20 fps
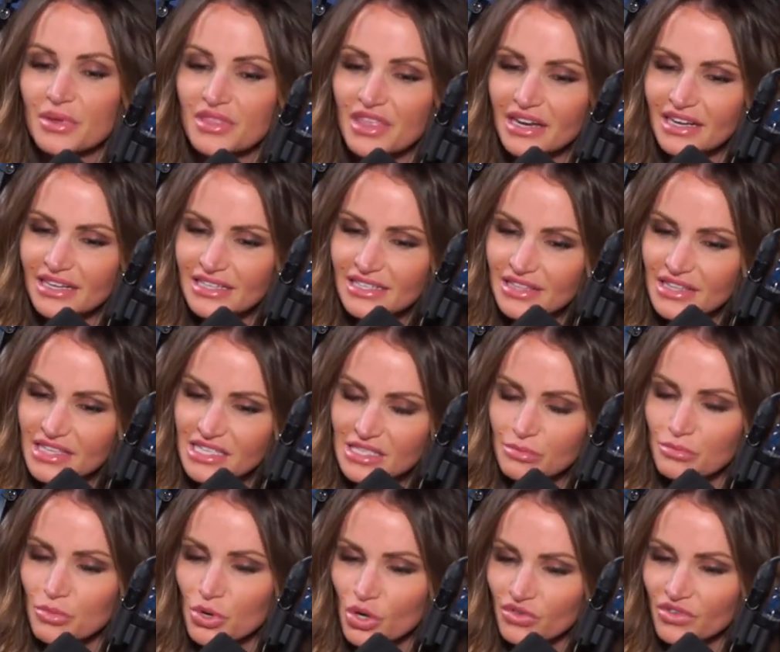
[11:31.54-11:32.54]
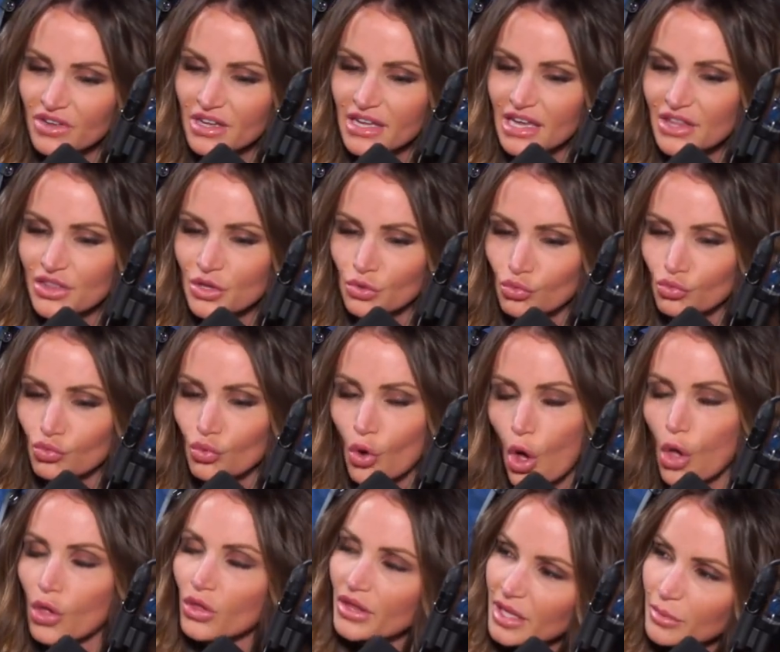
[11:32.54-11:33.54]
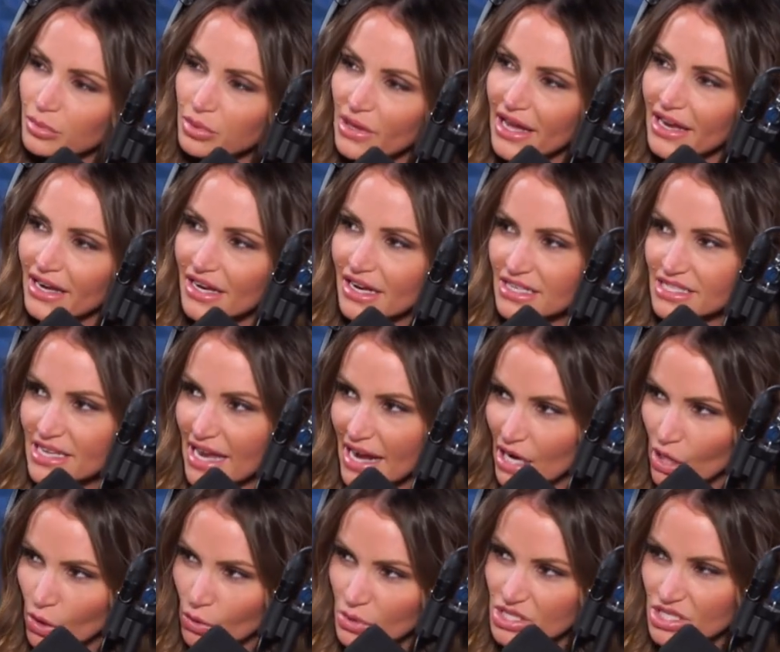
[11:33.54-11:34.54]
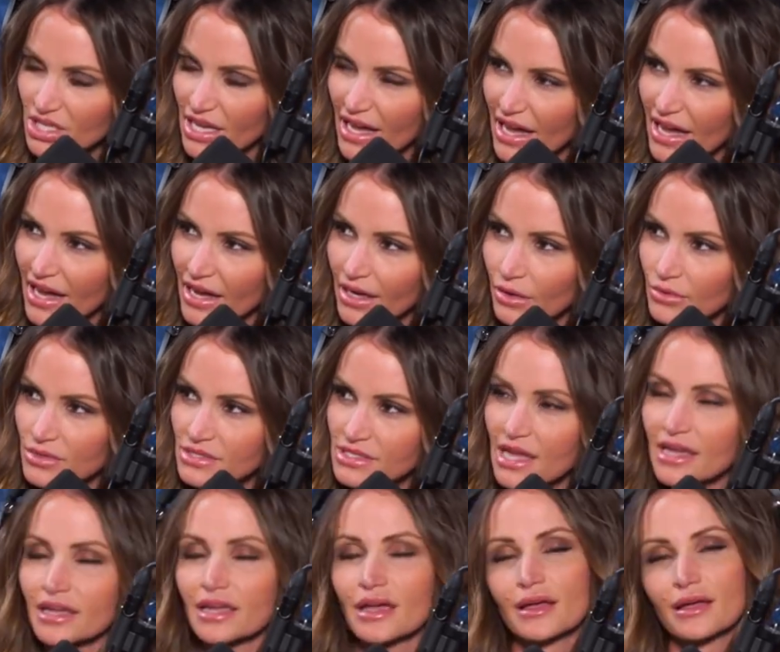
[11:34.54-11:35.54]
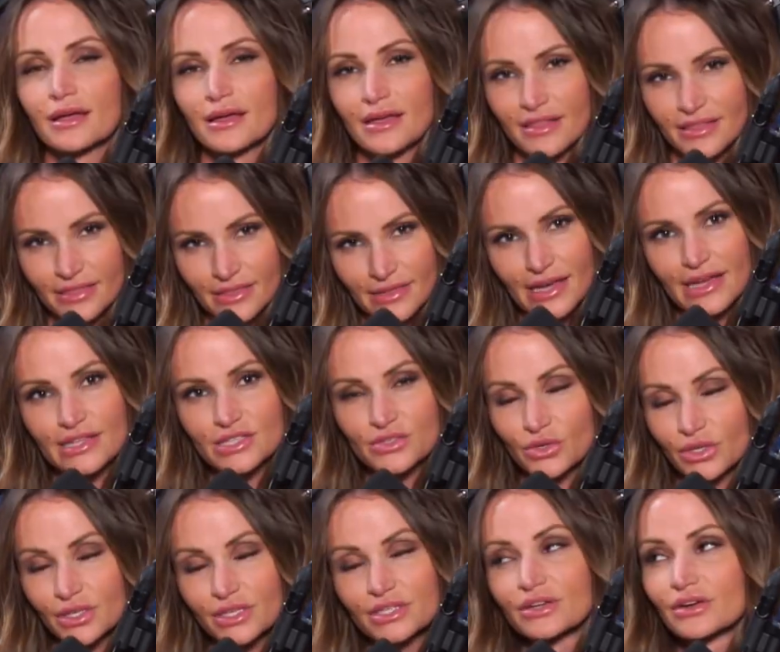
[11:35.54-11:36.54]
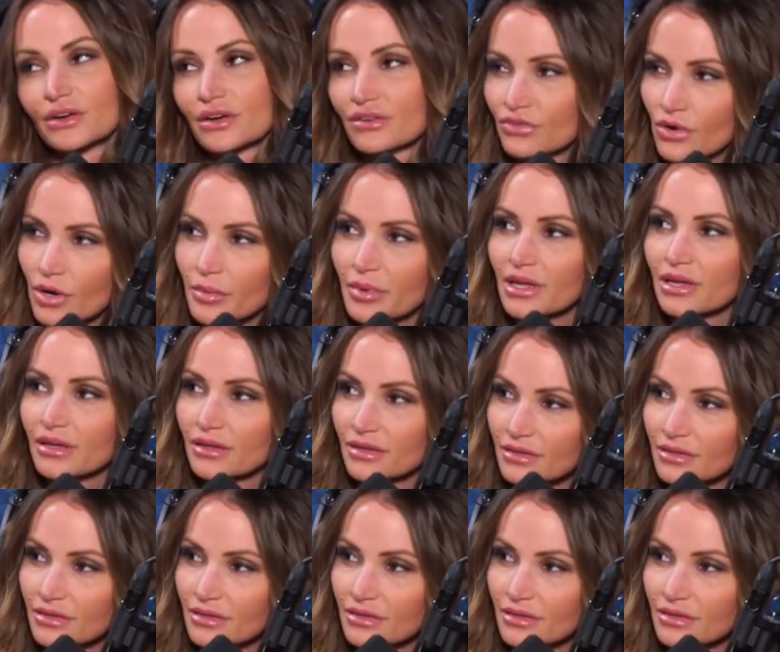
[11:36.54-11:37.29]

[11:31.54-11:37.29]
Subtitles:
But then he did this movie, and the role he played and his hair was cut. I was like, that's really doing it for me.